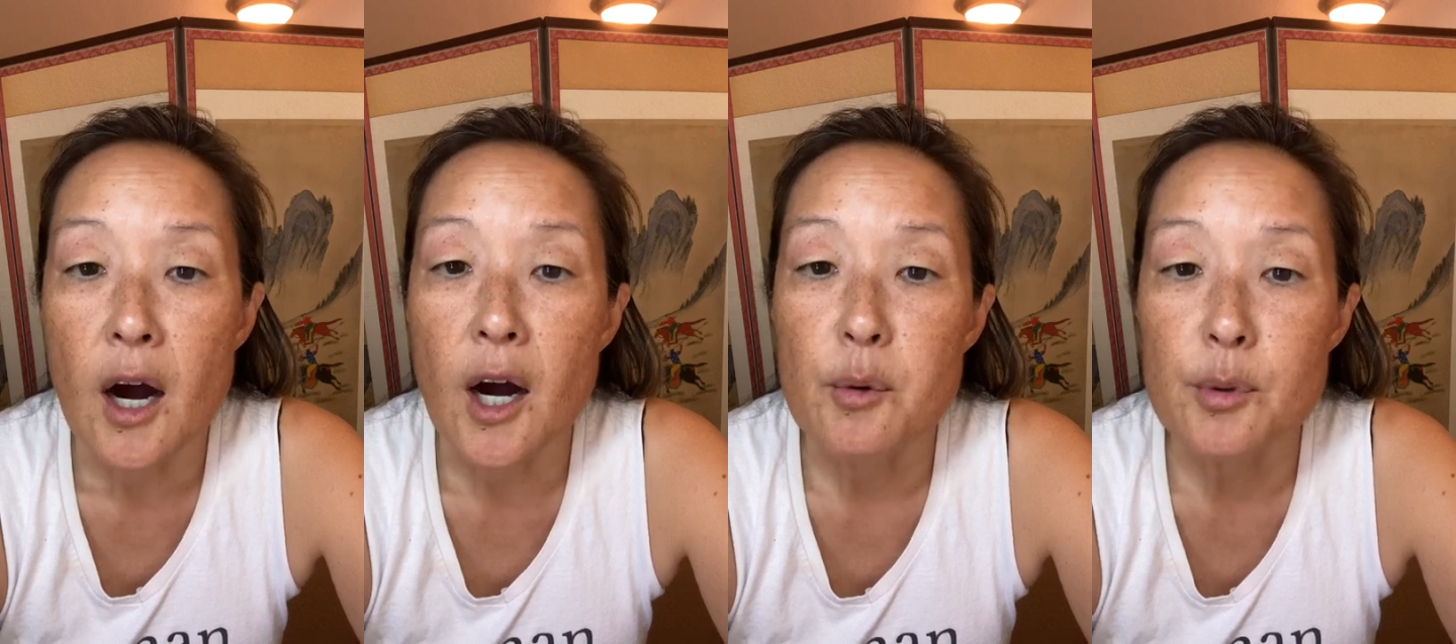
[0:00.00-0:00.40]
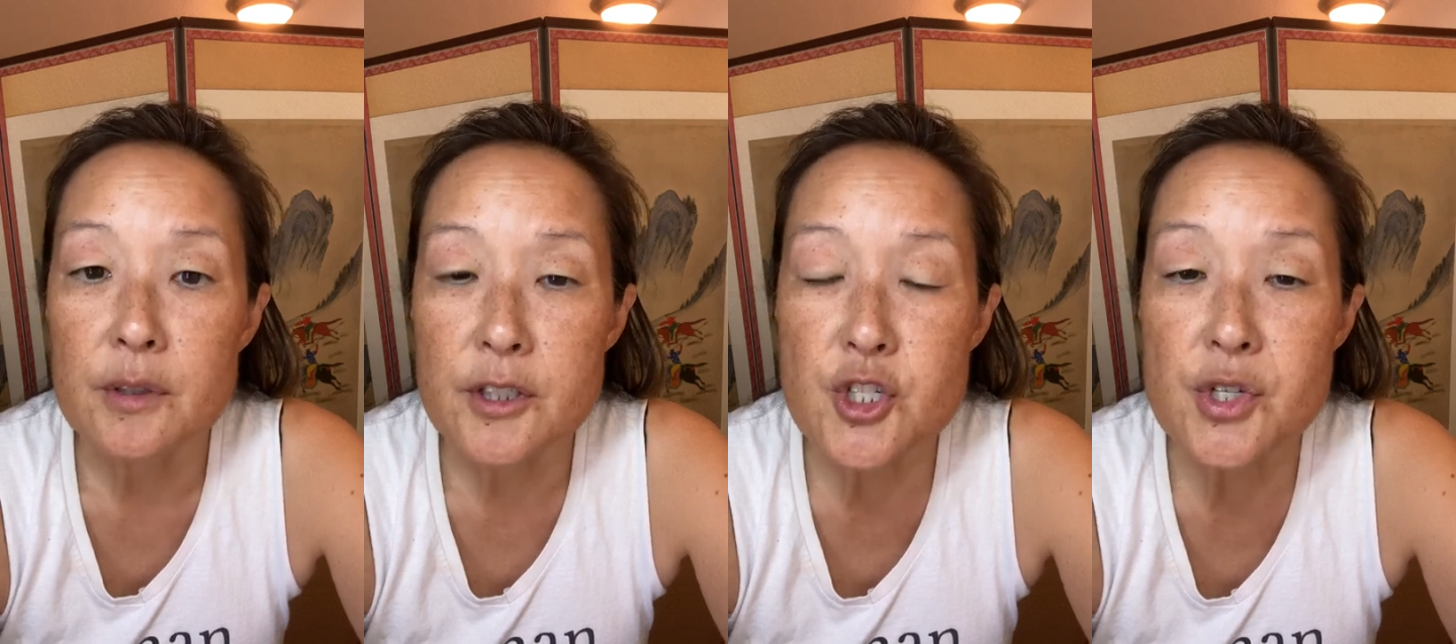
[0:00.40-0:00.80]
Our
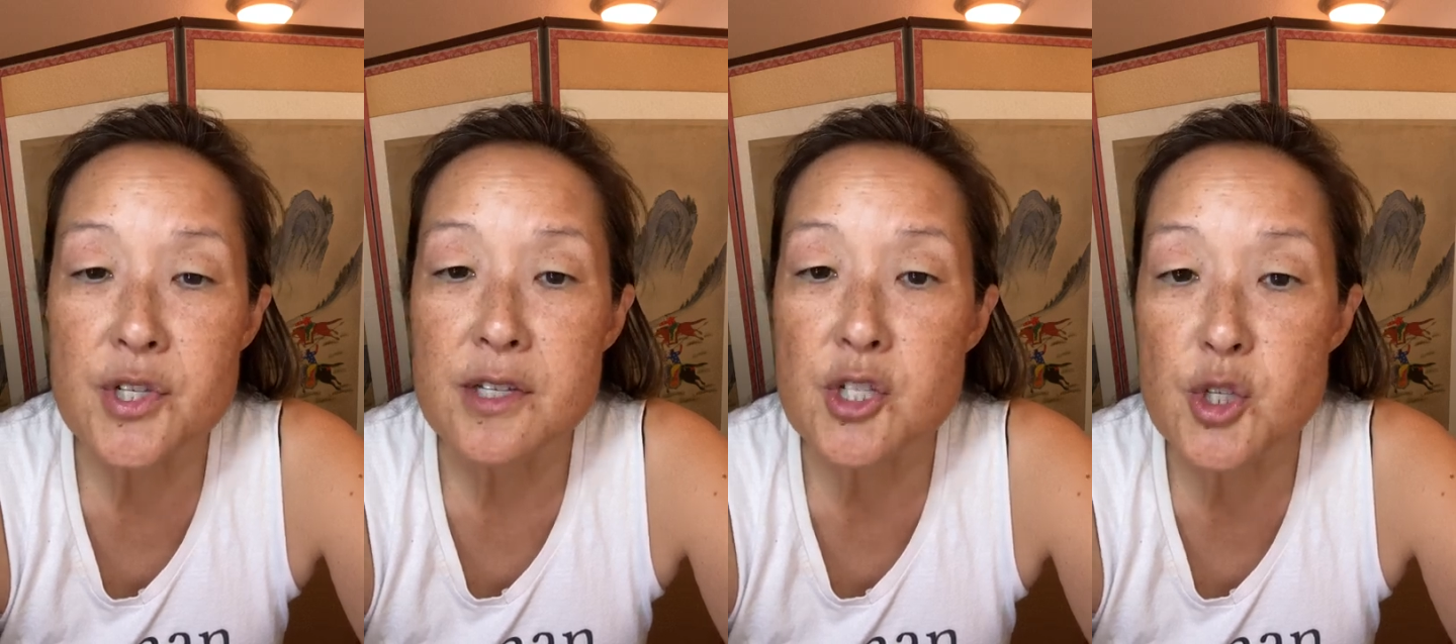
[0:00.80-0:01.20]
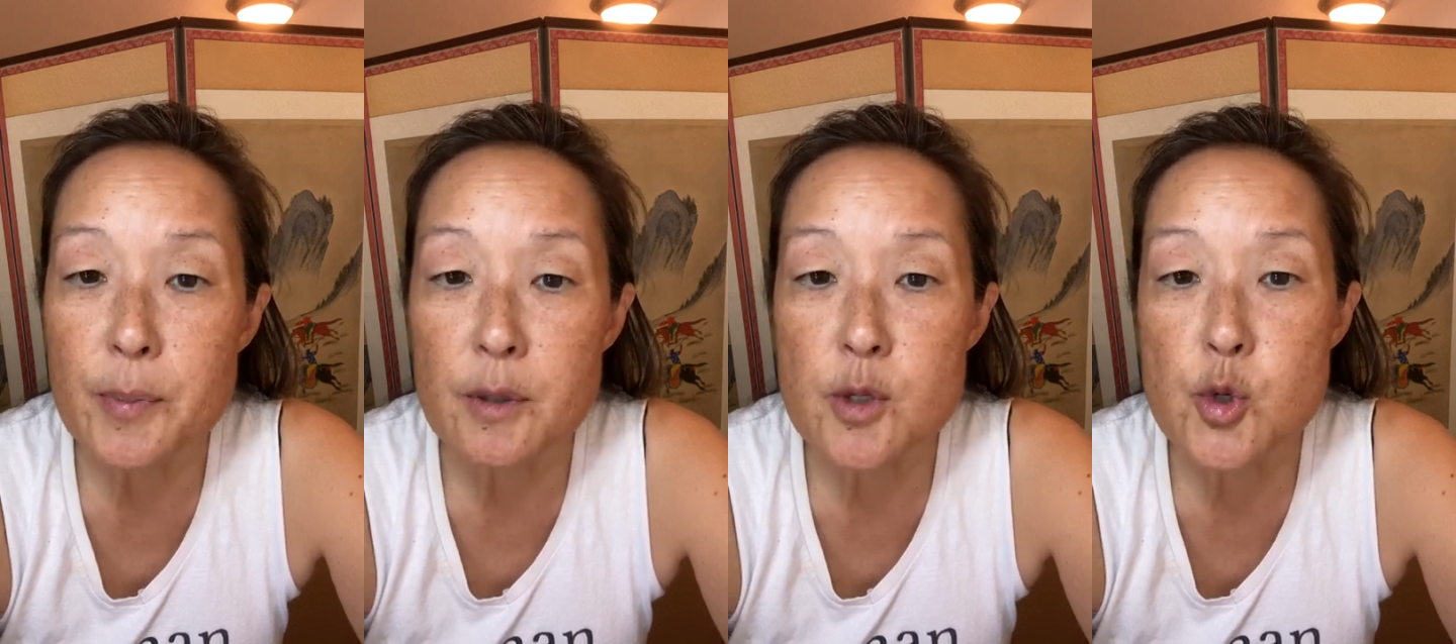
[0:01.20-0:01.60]
religious and
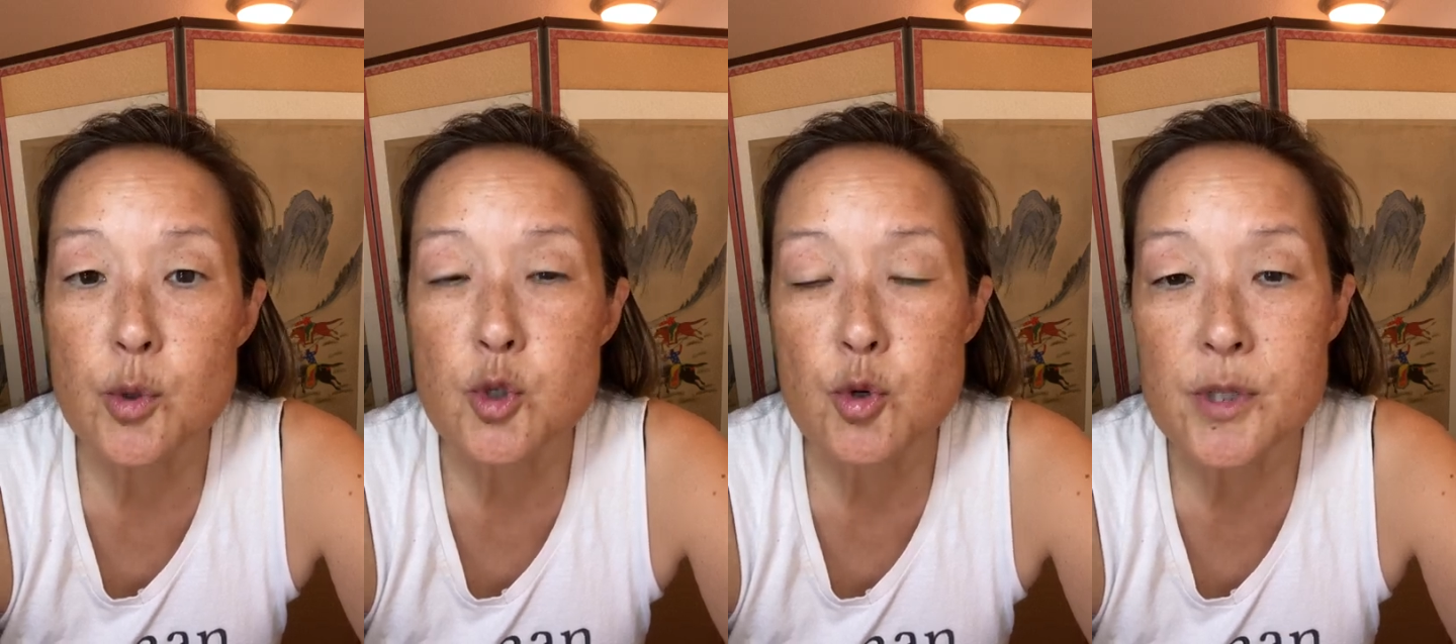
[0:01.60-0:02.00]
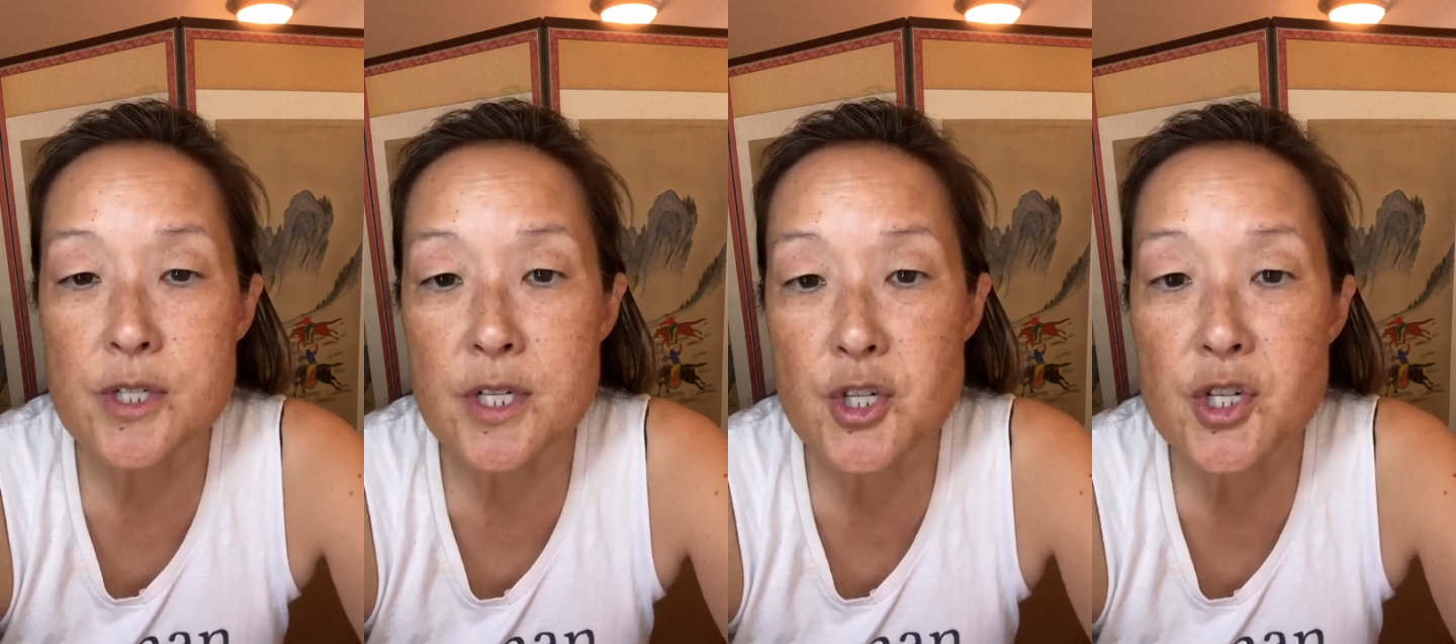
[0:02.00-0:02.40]
spiritual
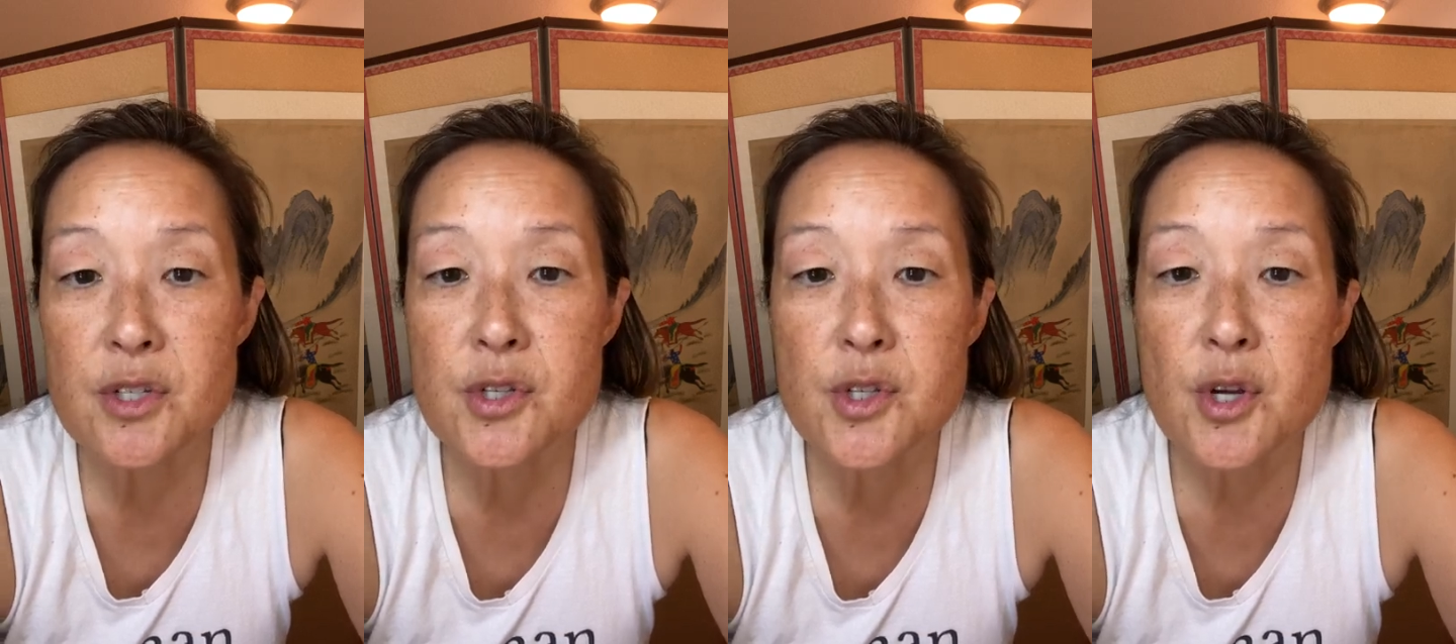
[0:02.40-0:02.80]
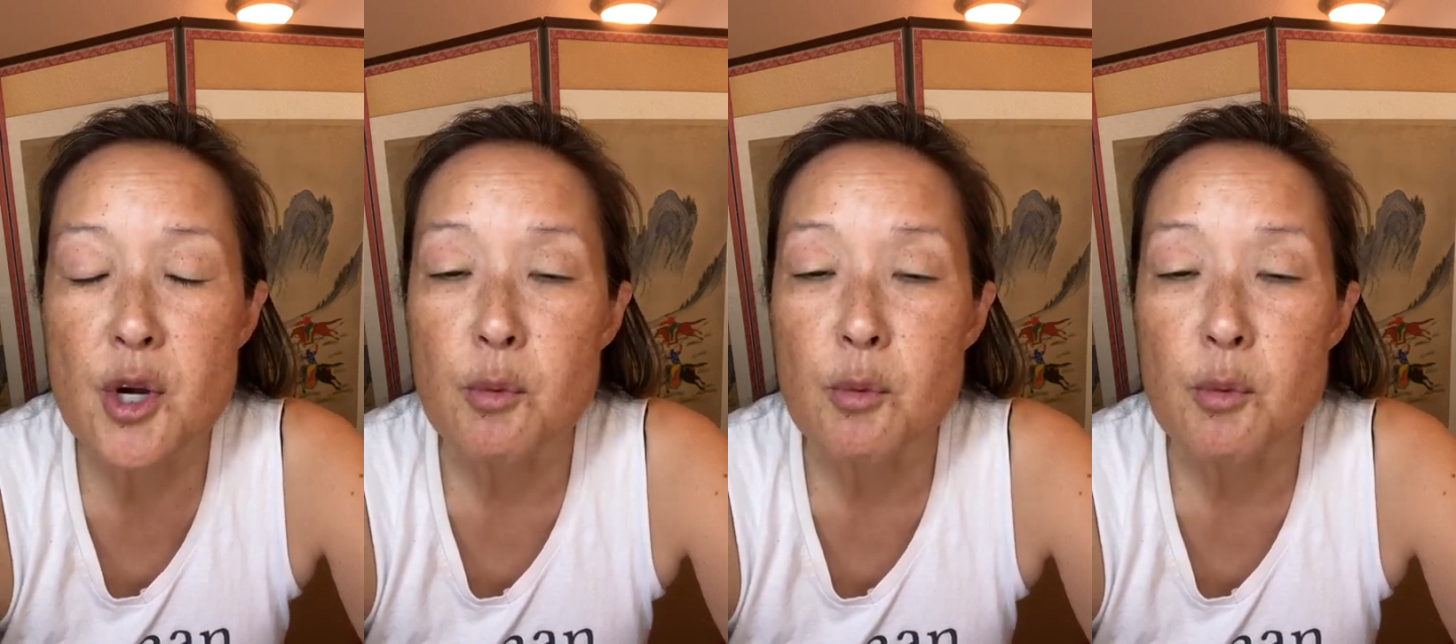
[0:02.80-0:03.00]
traditions